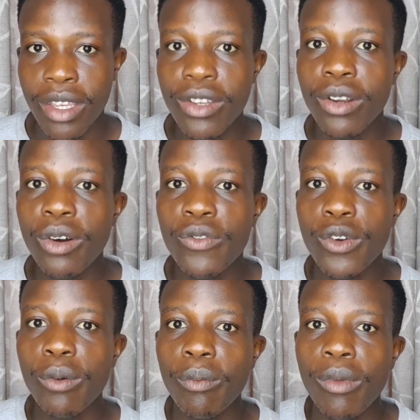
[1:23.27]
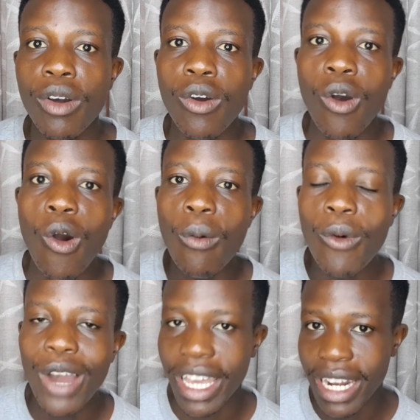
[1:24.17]
You know, from
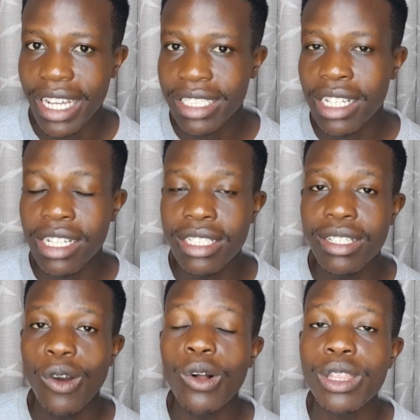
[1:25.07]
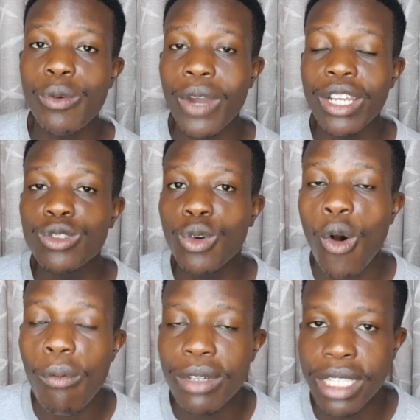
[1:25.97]
Homo erectus all the way to
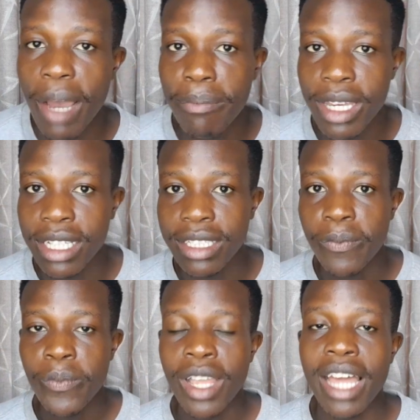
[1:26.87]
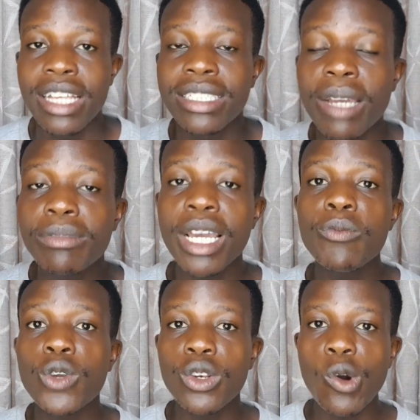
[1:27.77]
Homo sapiens. At the same
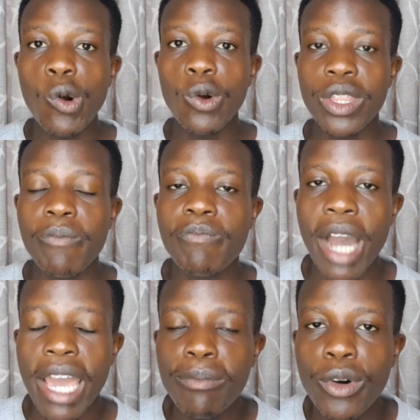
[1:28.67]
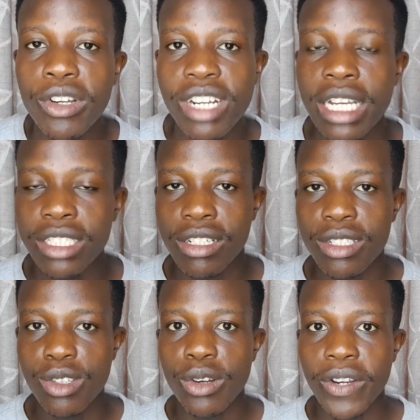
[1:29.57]
time, we know the Bible creation
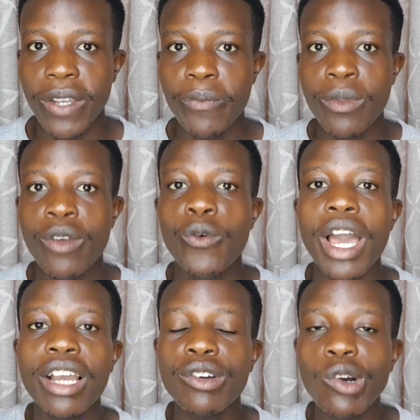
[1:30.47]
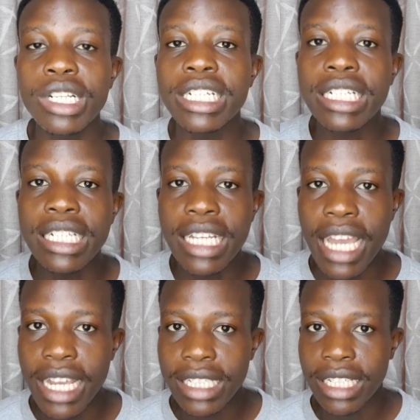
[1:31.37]
story where God
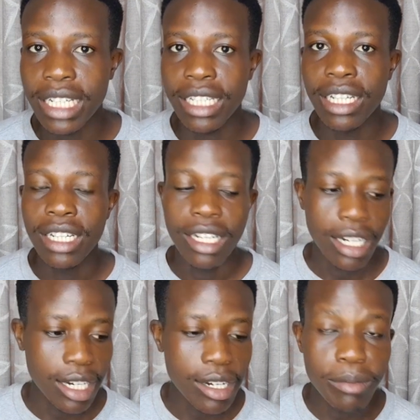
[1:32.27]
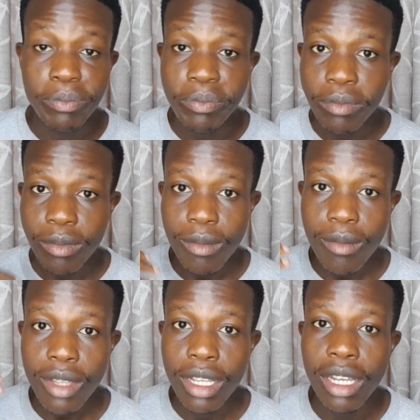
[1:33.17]
created
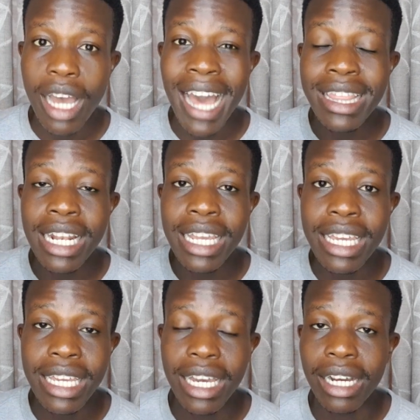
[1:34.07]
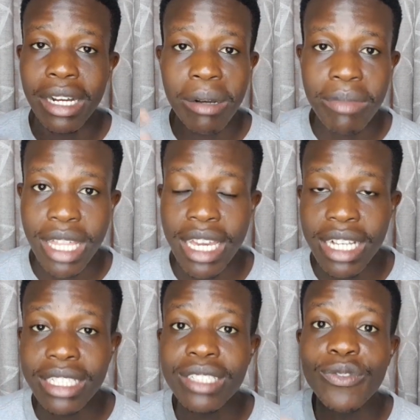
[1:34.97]
earthly
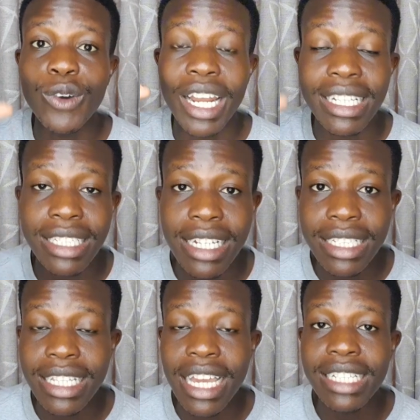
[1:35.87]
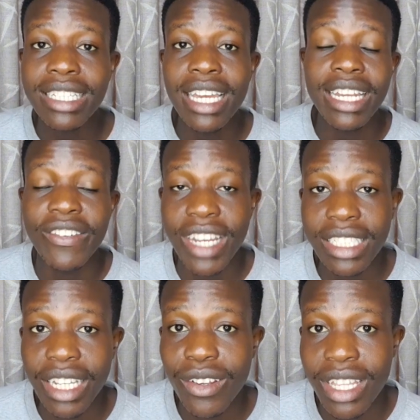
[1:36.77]
things for like 6 days, then he
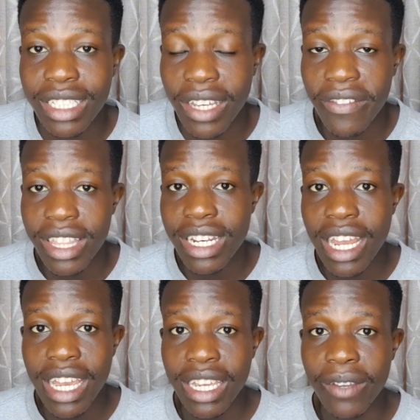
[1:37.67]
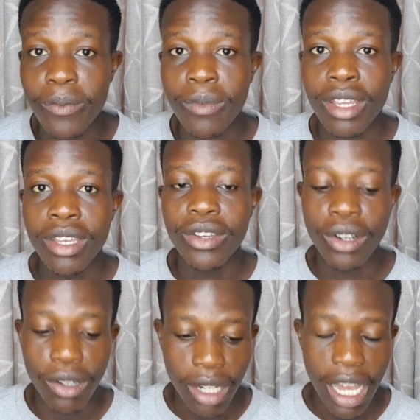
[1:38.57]
rested on the seventh day, you
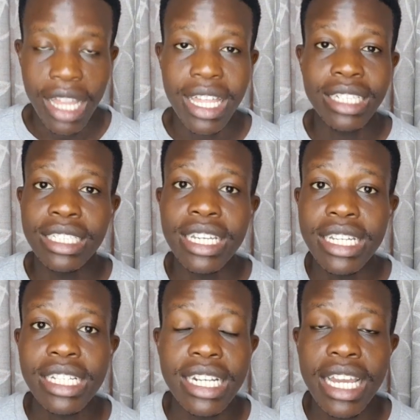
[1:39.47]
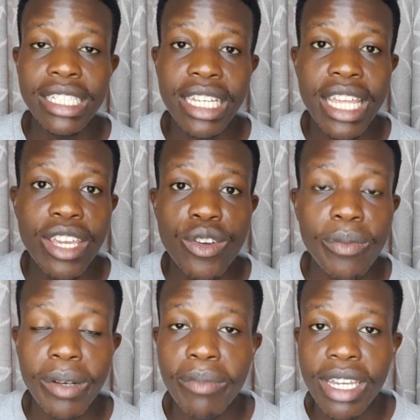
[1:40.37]
know, and that he created the
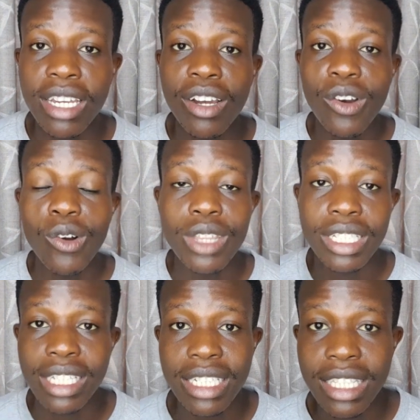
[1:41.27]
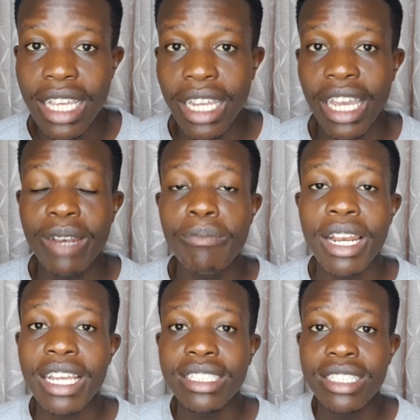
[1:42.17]
human being on the sixth day and
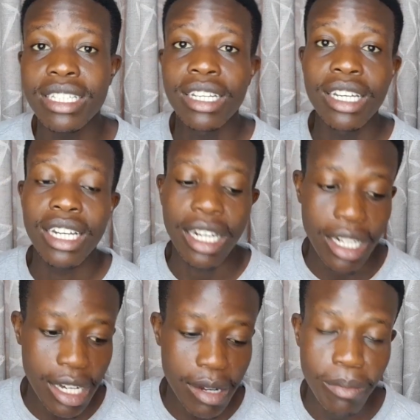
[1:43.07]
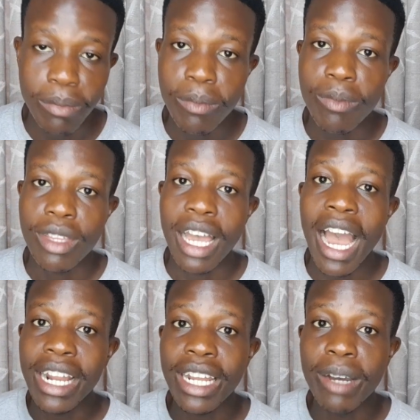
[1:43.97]
placed
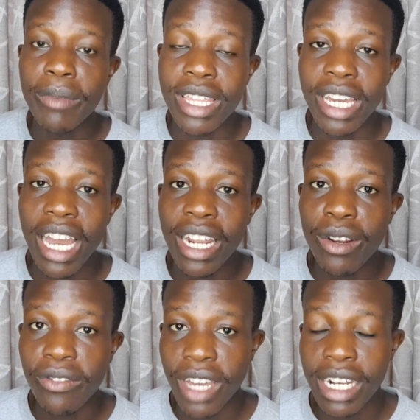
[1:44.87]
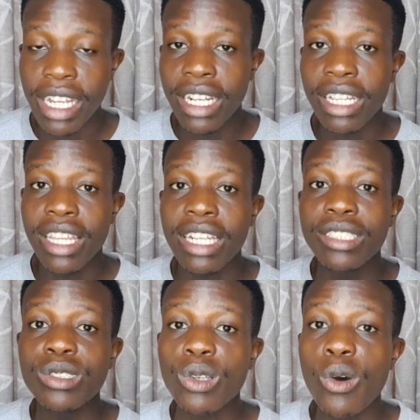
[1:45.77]
Adam in the Garden of Eden, then
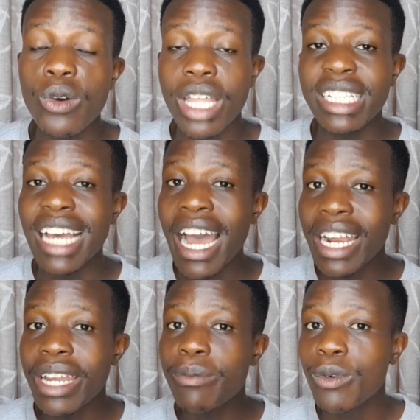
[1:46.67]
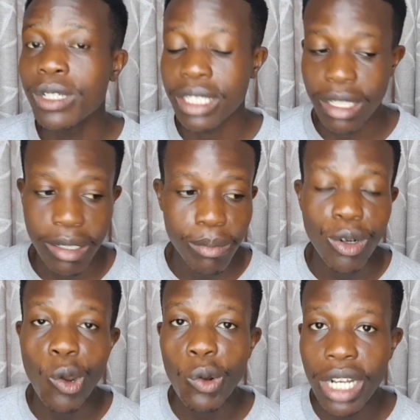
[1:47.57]
saw that Adam was
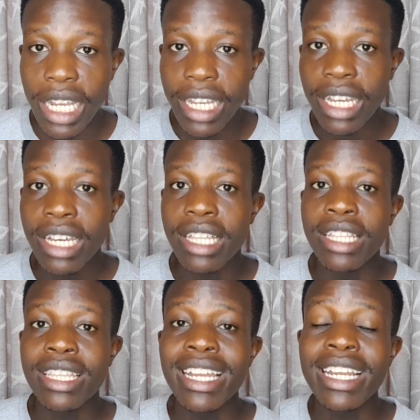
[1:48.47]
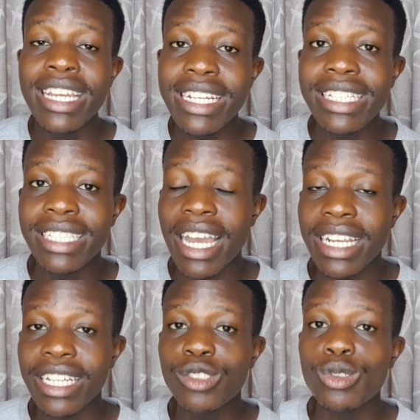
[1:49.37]
lonely, then he
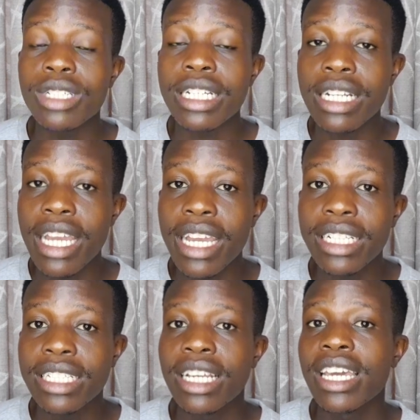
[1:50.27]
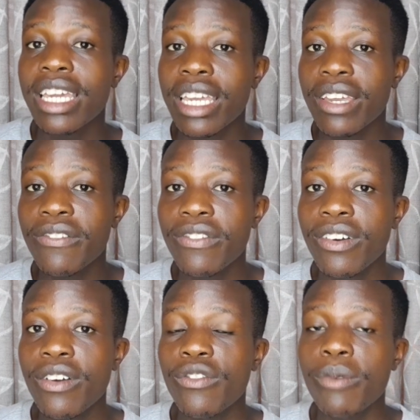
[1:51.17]
decided to create Eve
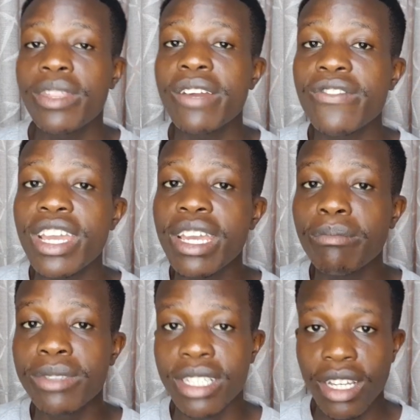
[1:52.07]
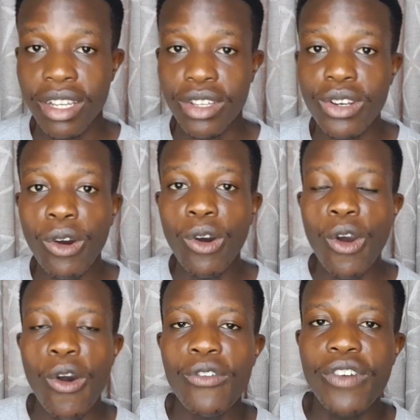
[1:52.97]
from the ribs, you
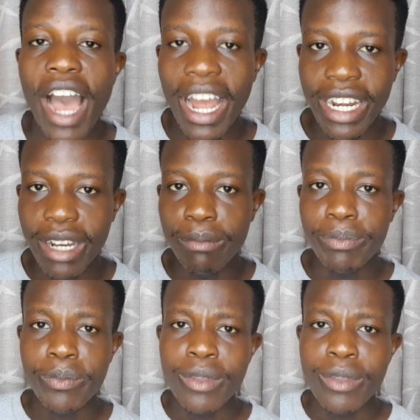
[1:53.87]
know, of Adam.